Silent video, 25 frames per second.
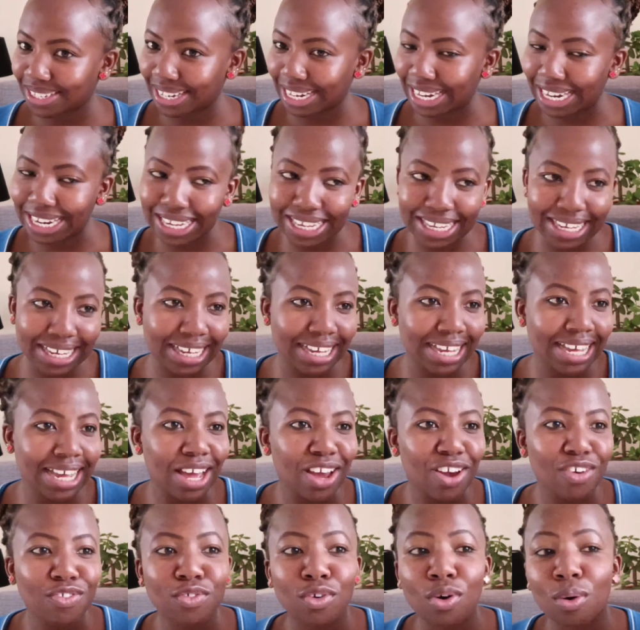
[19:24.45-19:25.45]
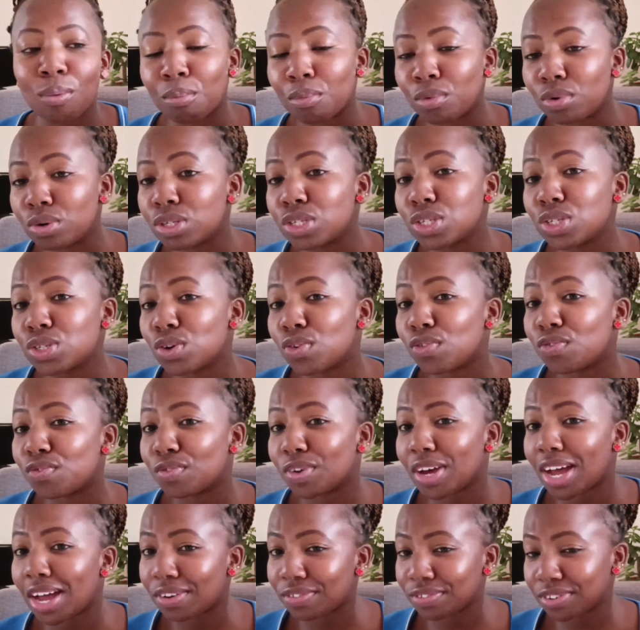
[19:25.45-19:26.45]
Like for most of
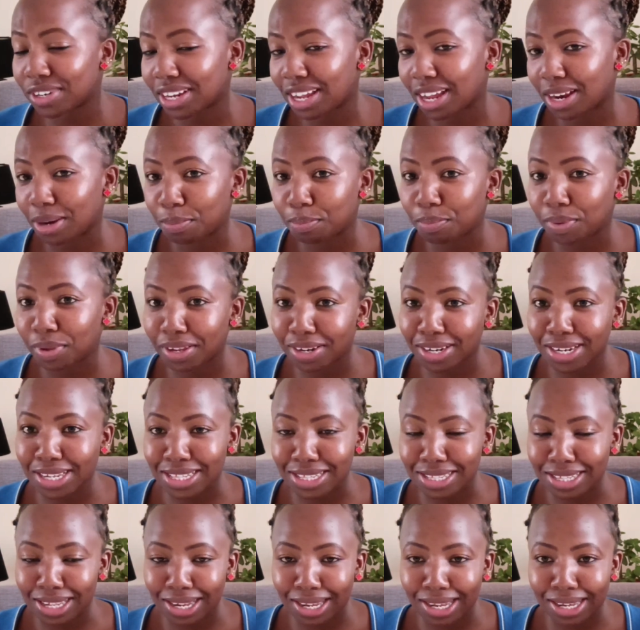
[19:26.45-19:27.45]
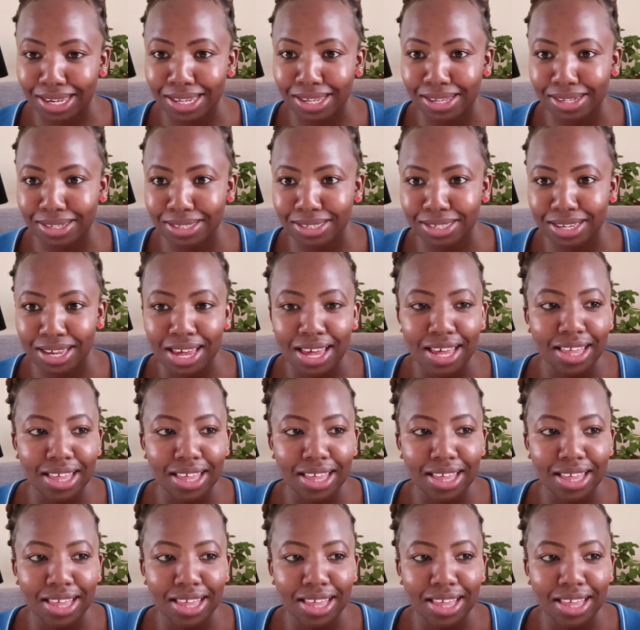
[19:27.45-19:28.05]
African parents, at least,